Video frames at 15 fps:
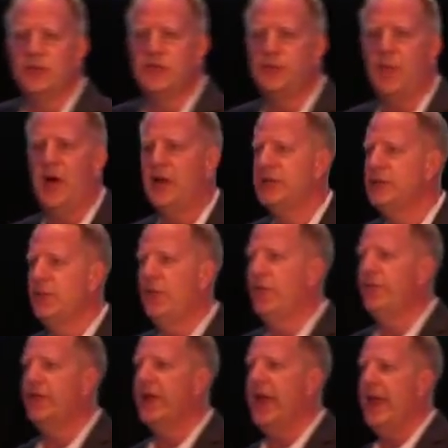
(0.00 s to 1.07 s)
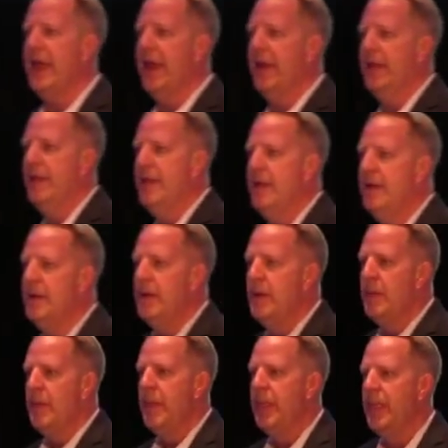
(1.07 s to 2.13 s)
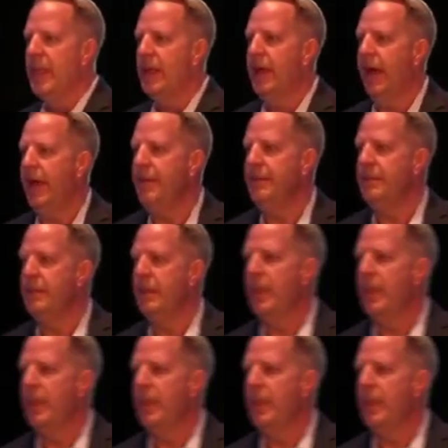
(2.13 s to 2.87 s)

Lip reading: responsible, forget it. Okay?